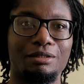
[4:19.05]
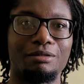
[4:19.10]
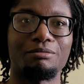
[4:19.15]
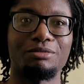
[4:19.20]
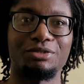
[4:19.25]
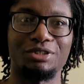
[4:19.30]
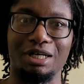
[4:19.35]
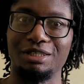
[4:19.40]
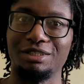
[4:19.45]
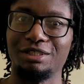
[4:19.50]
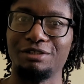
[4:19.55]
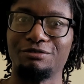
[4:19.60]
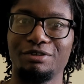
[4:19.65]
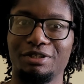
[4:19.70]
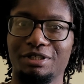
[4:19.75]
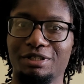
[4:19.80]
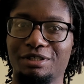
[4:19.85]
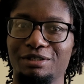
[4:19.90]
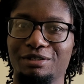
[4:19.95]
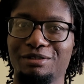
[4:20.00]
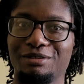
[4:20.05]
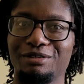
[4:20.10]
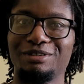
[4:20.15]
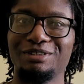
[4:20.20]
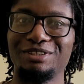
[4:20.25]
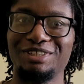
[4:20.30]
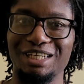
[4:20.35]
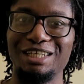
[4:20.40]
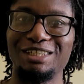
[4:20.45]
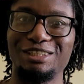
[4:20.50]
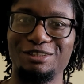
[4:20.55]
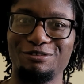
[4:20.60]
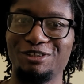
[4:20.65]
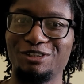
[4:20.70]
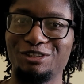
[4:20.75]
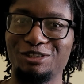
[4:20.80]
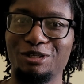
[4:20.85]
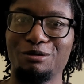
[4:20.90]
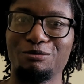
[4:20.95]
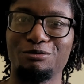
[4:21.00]
scientific
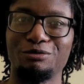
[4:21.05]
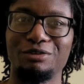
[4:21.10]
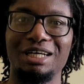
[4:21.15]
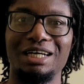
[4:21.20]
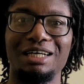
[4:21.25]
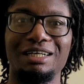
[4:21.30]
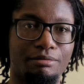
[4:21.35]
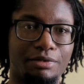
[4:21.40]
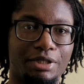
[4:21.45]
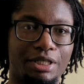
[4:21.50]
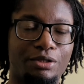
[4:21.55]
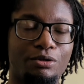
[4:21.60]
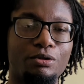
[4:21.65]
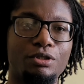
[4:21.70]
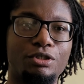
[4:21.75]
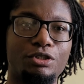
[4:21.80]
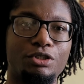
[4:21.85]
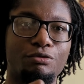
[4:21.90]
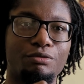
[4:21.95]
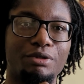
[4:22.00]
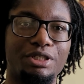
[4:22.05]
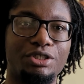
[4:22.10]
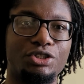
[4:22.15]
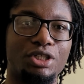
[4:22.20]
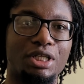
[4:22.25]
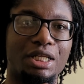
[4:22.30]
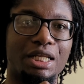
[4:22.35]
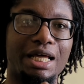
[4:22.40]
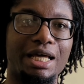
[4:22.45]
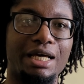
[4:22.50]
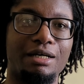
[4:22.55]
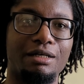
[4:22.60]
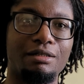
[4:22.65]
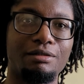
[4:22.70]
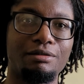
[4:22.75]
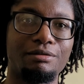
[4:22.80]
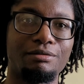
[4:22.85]
term for that, in order to reach the layer